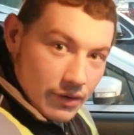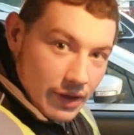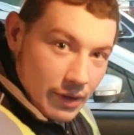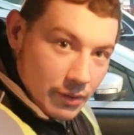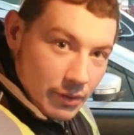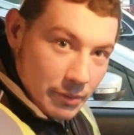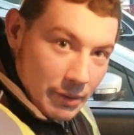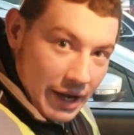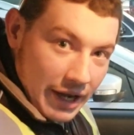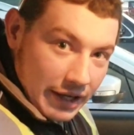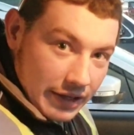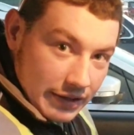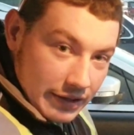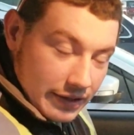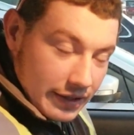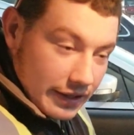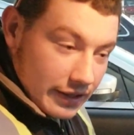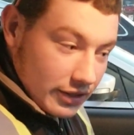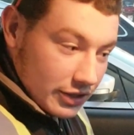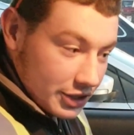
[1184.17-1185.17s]
that we're back at
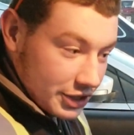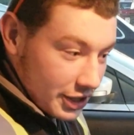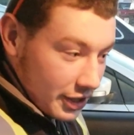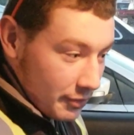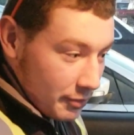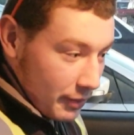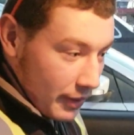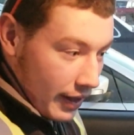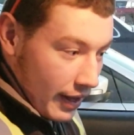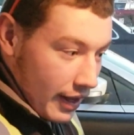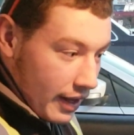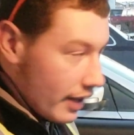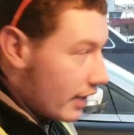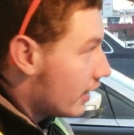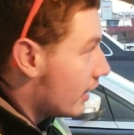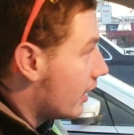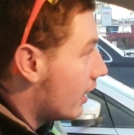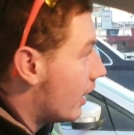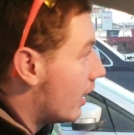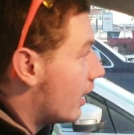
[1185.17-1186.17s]
the dealership,
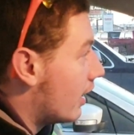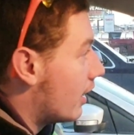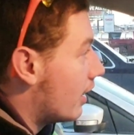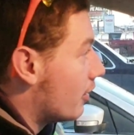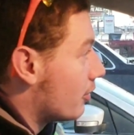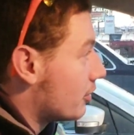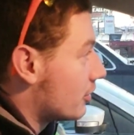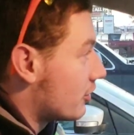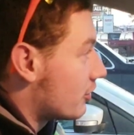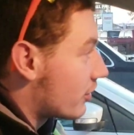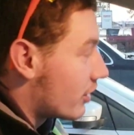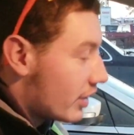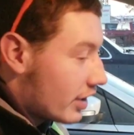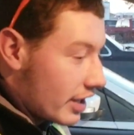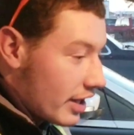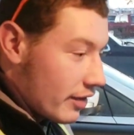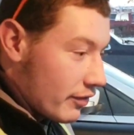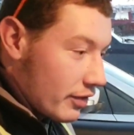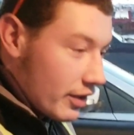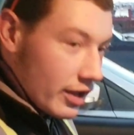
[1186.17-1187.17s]
we're just gonna
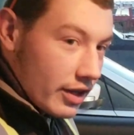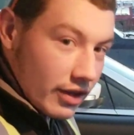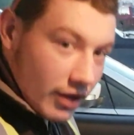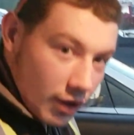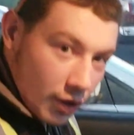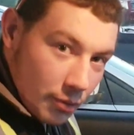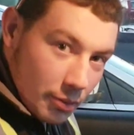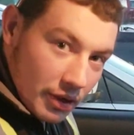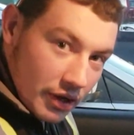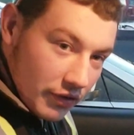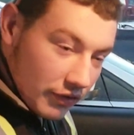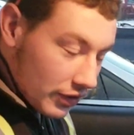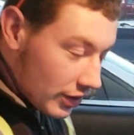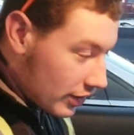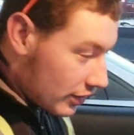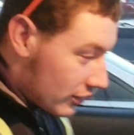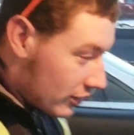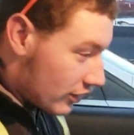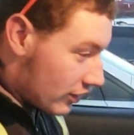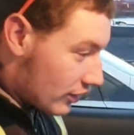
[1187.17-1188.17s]
give you a little bit of
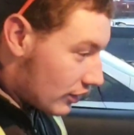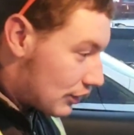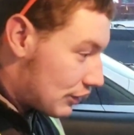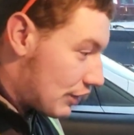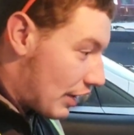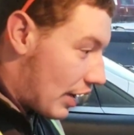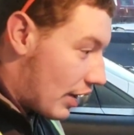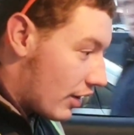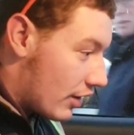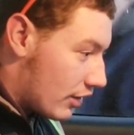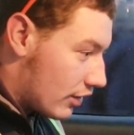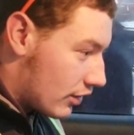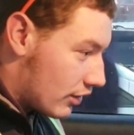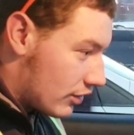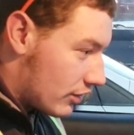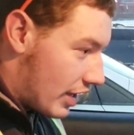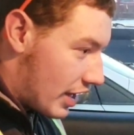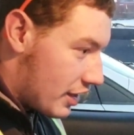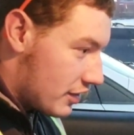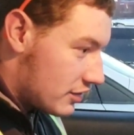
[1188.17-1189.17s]
a
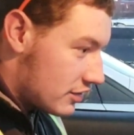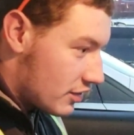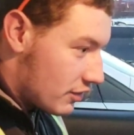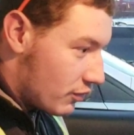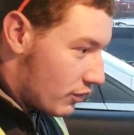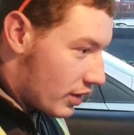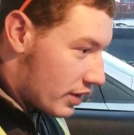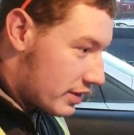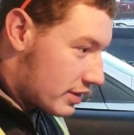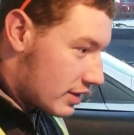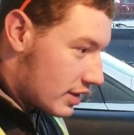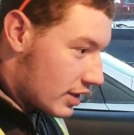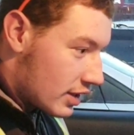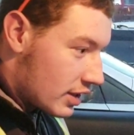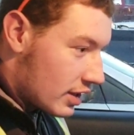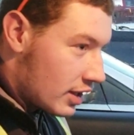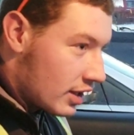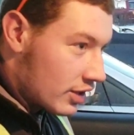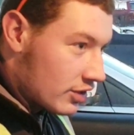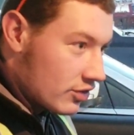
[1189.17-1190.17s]
taste of what
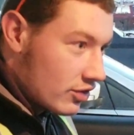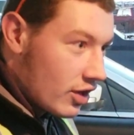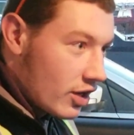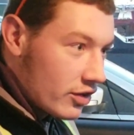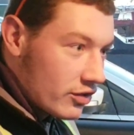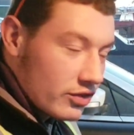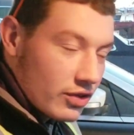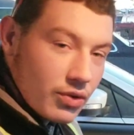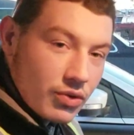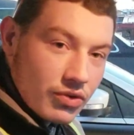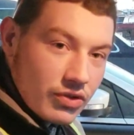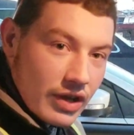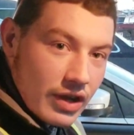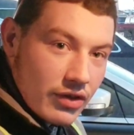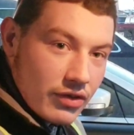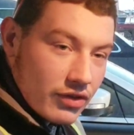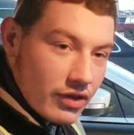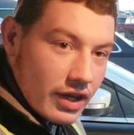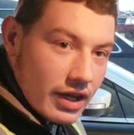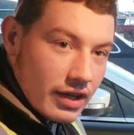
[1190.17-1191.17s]
the exhaust note
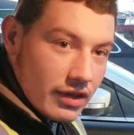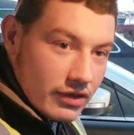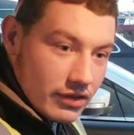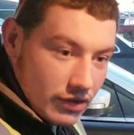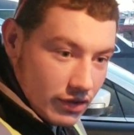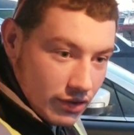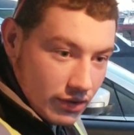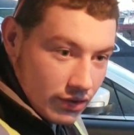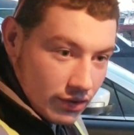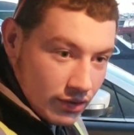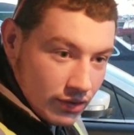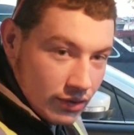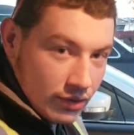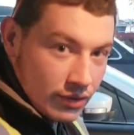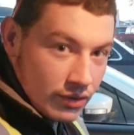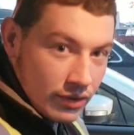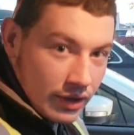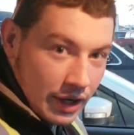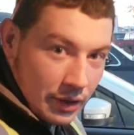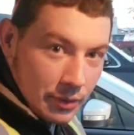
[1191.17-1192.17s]
sounds like.
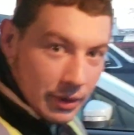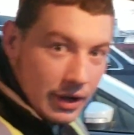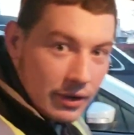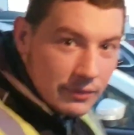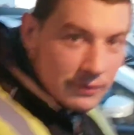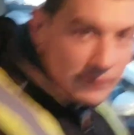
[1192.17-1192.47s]
So here we go.